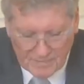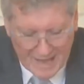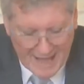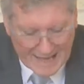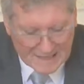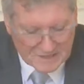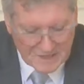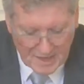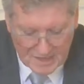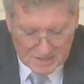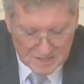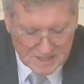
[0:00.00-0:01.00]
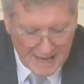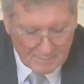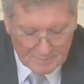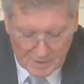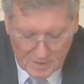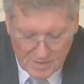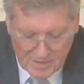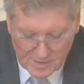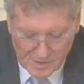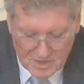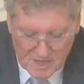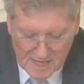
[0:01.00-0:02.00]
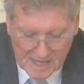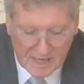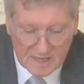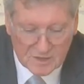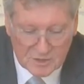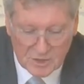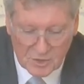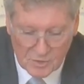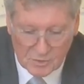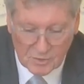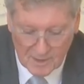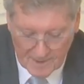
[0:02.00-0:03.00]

Exodus chapter 32.